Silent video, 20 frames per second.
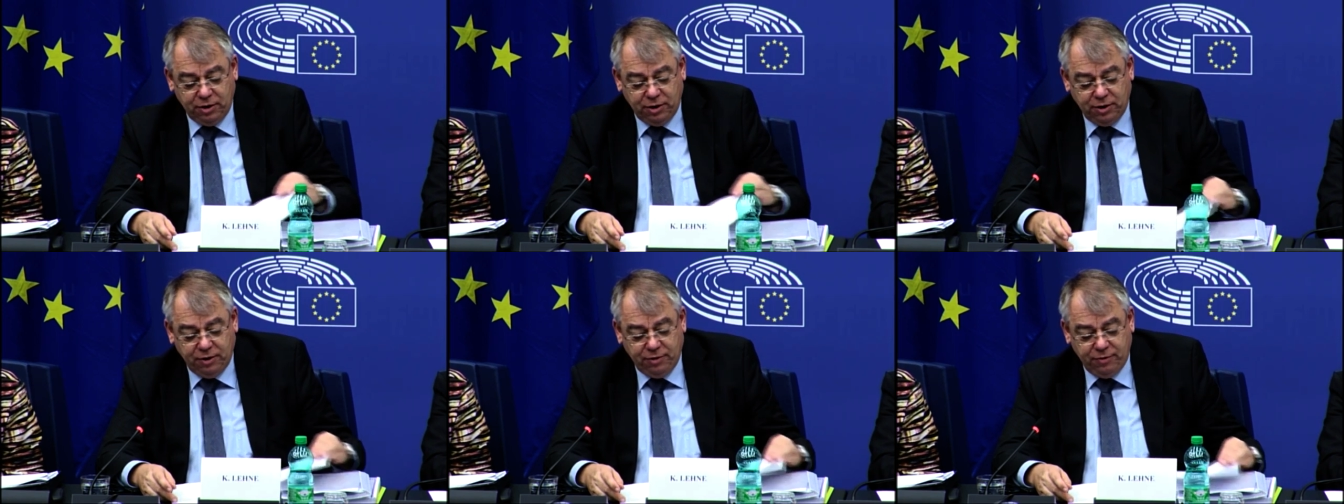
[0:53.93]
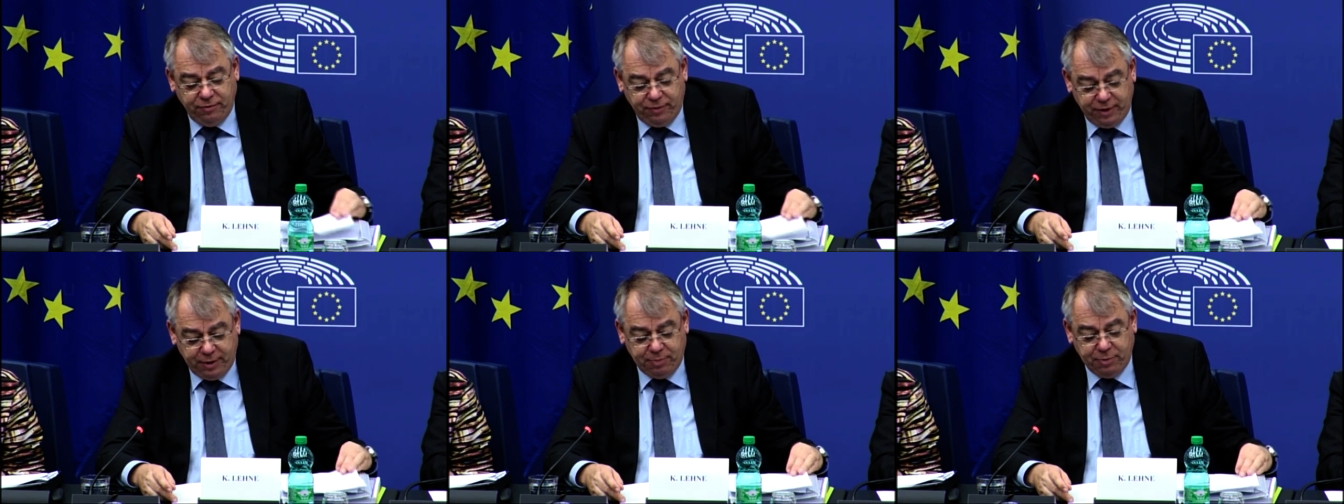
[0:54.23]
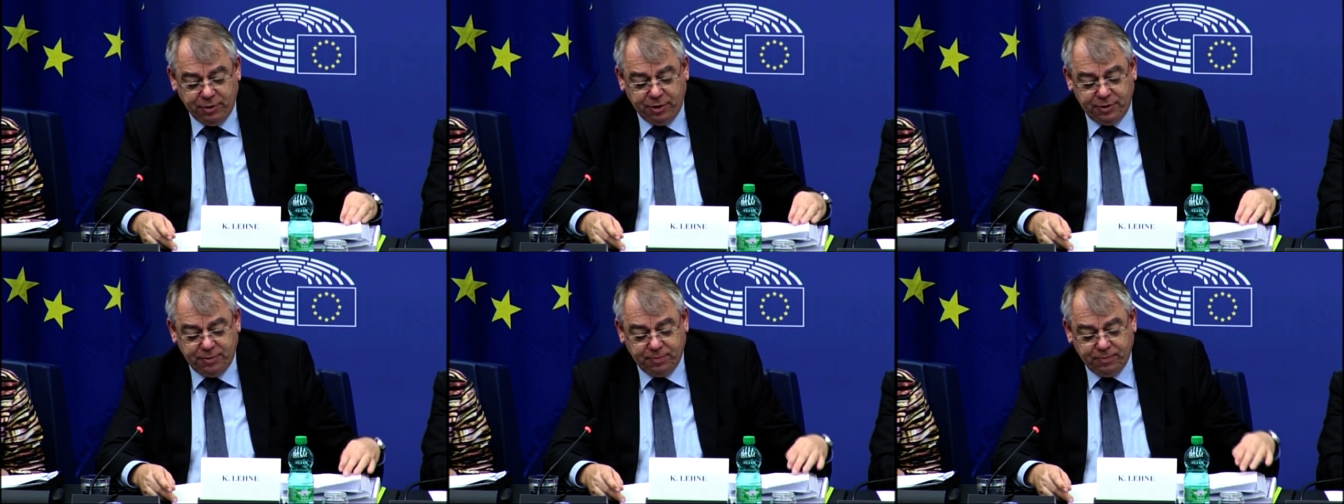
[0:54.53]

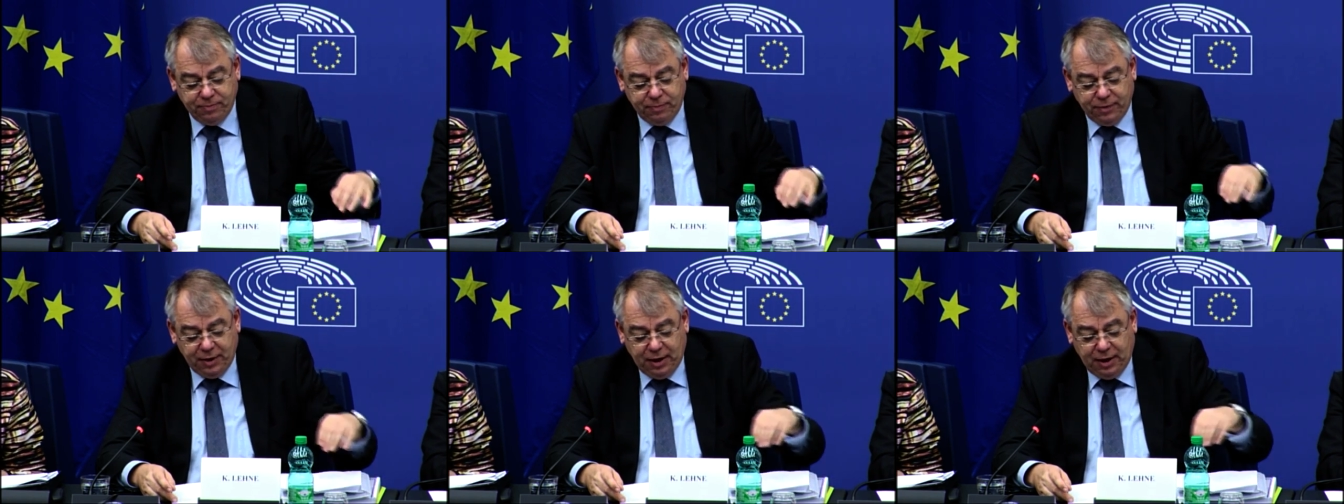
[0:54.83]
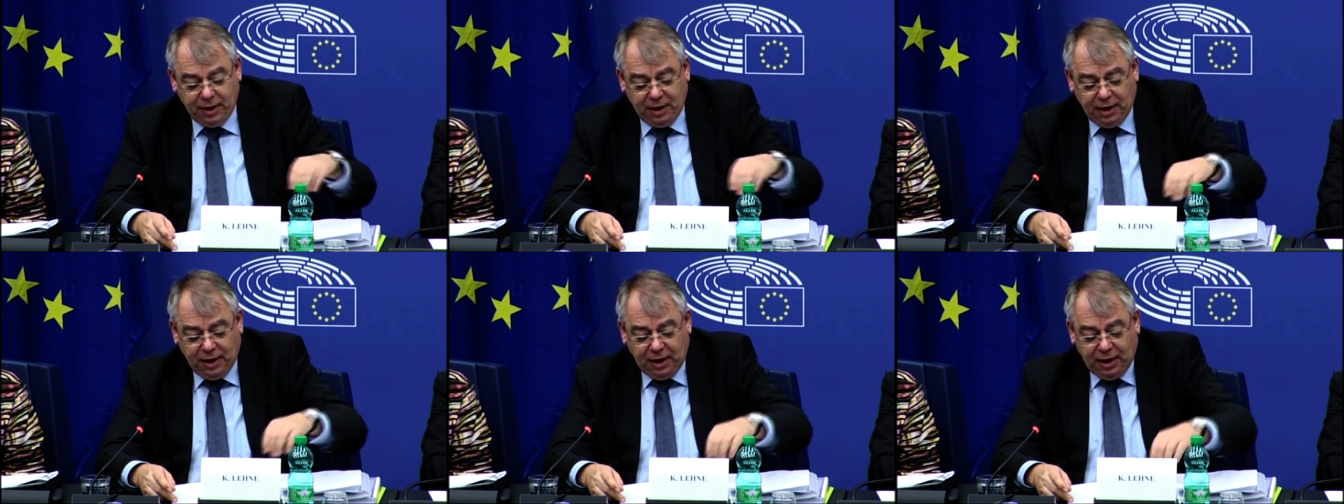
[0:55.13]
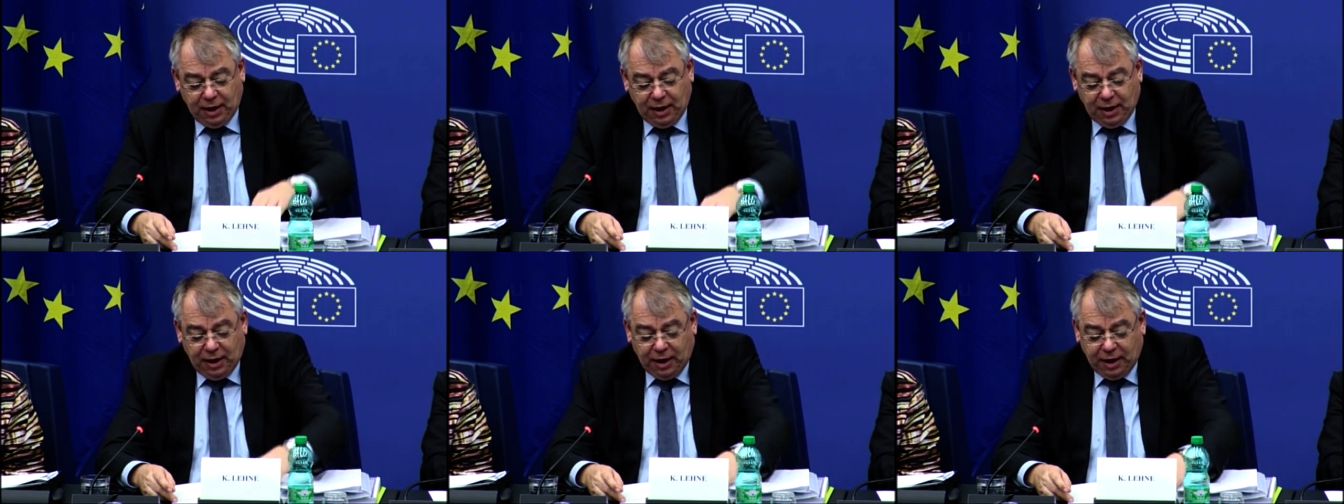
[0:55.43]
available for the
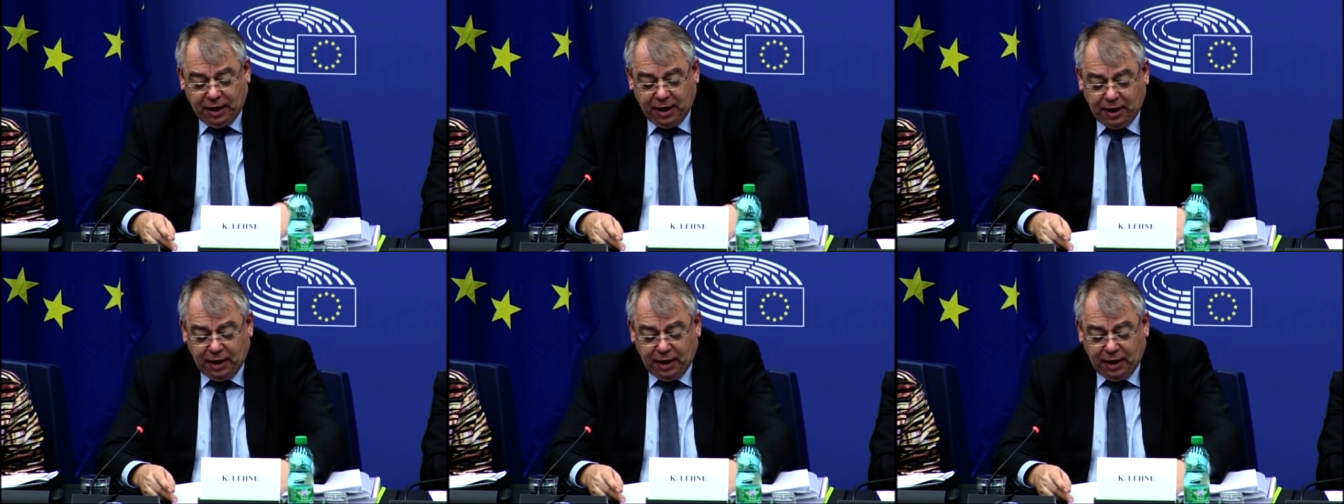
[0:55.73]
debate